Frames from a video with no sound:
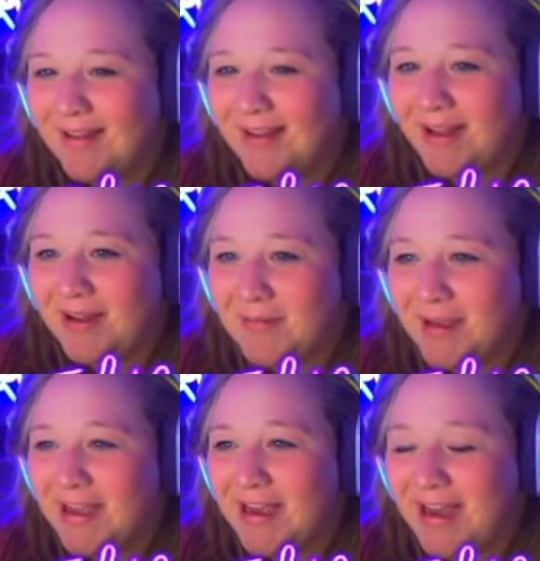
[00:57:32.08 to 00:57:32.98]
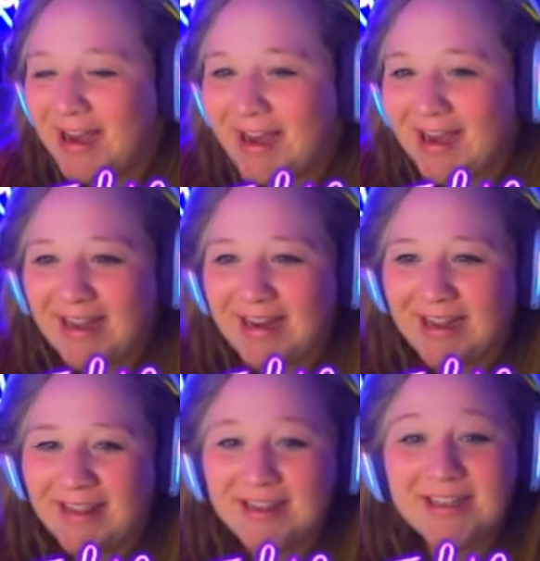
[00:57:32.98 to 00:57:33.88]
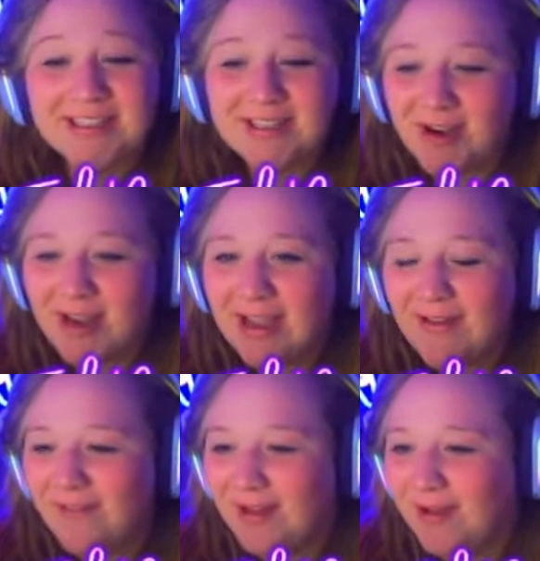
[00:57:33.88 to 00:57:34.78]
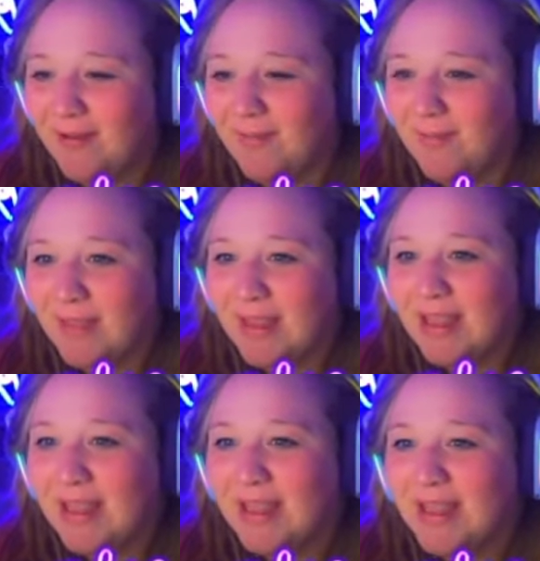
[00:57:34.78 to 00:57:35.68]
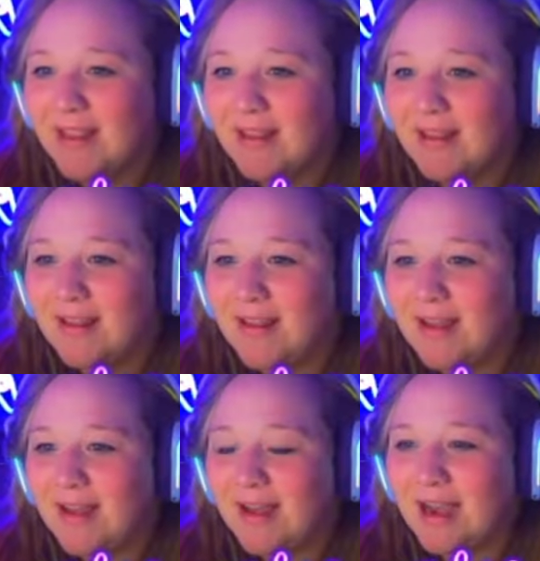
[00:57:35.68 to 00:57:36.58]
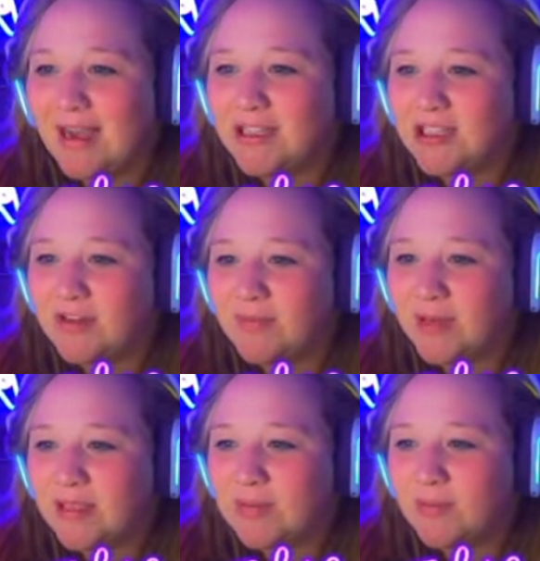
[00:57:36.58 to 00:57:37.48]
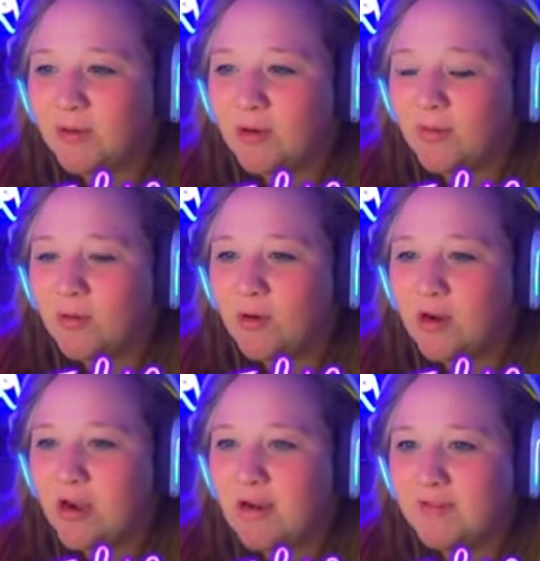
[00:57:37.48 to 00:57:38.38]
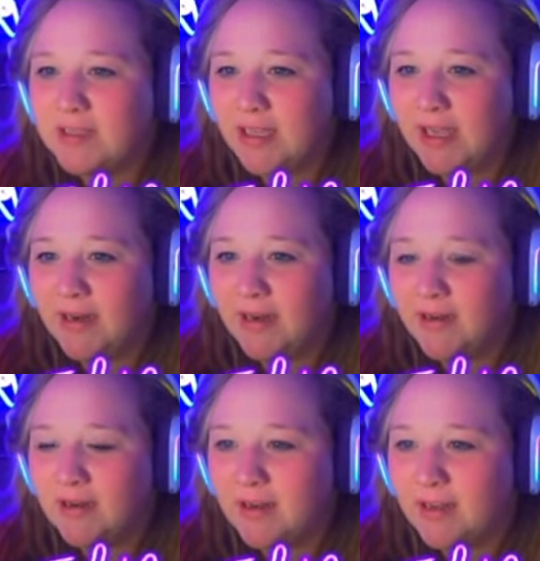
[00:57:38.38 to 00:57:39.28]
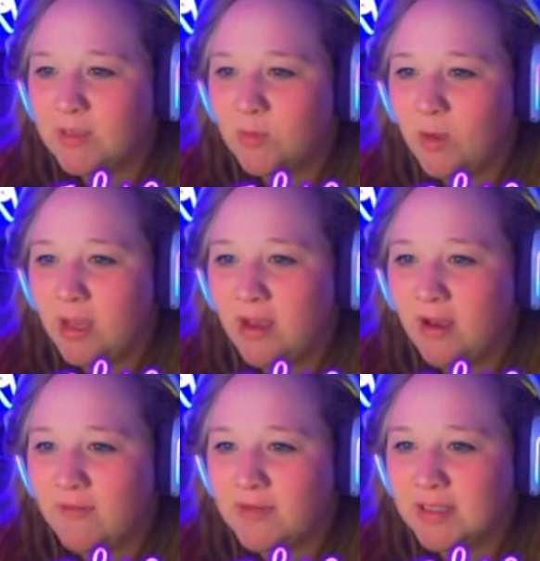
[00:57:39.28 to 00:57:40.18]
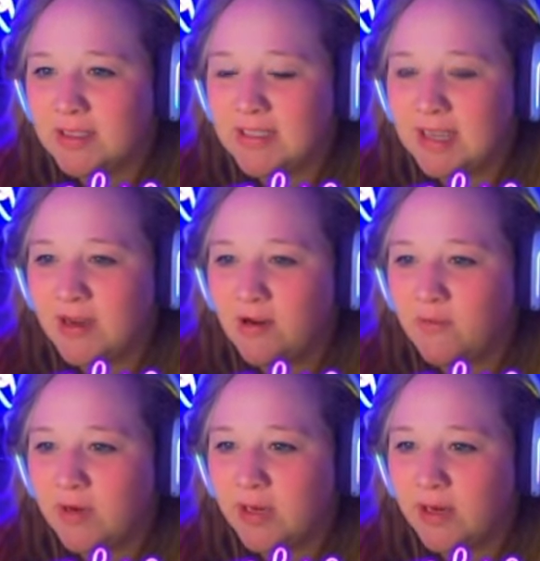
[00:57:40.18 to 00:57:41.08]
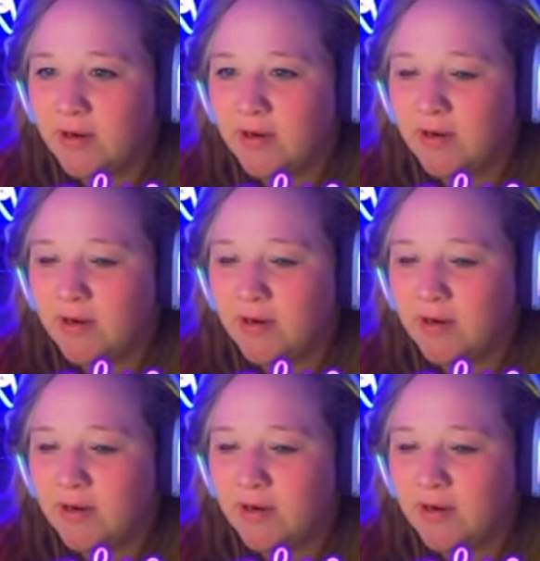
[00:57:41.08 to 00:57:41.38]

Oh my god! There's three of them! I should have been exploring more often. It's way off to the side over here.